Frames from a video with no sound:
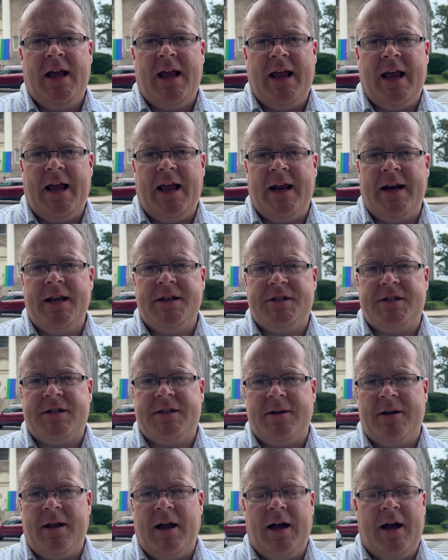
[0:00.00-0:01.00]
and its
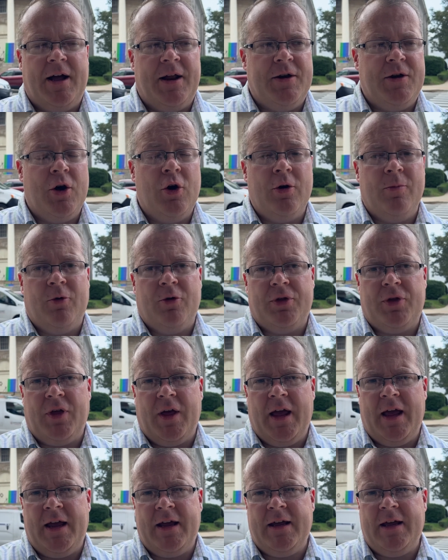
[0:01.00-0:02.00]
notable
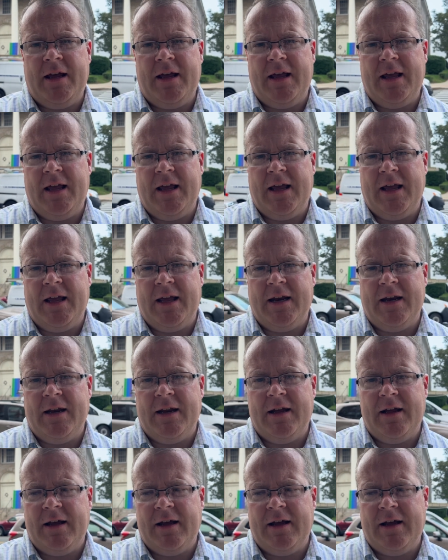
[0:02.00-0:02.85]
thing in